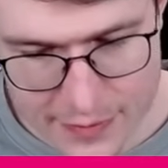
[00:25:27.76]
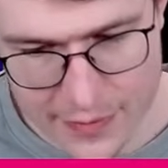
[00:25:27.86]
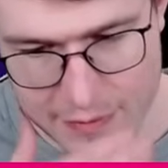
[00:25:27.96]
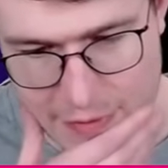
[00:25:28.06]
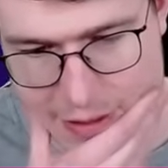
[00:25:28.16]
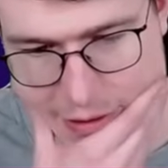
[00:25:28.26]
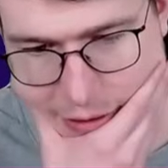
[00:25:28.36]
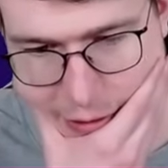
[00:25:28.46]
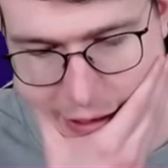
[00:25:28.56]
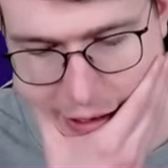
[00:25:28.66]

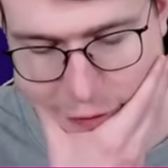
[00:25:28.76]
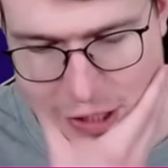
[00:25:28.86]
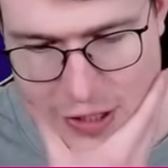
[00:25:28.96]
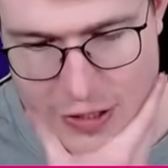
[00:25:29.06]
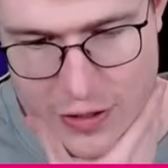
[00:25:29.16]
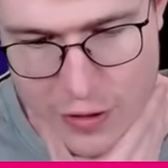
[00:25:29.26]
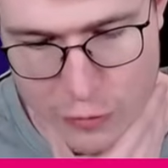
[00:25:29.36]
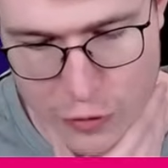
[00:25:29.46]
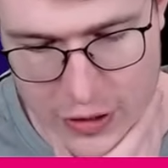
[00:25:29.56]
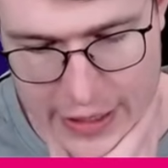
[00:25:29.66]
Unfortunately, it's gonna go
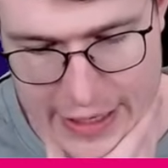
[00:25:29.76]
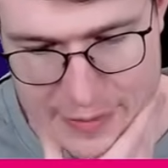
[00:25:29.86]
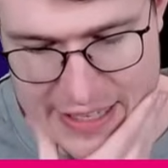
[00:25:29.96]
wrong lane. But in